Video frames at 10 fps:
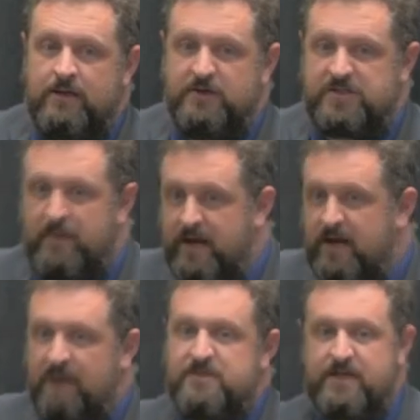You know, somebody
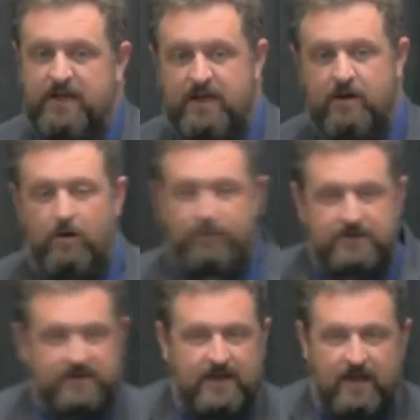comes in all
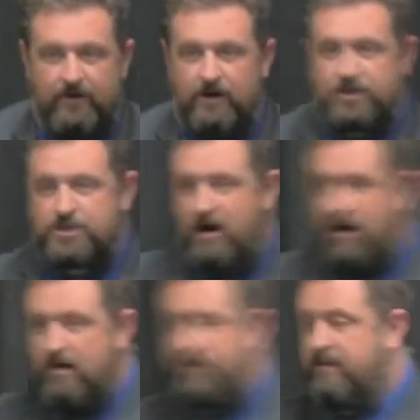put together,
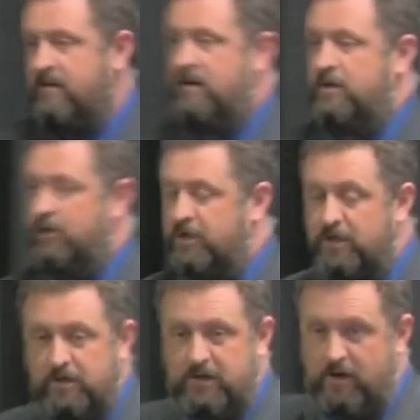sharp,
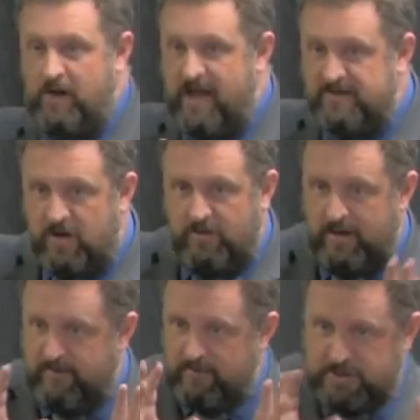looking, you know, has all
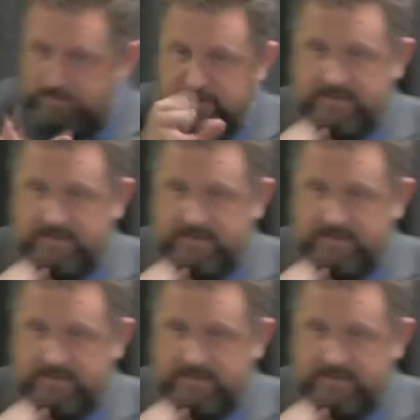every, just put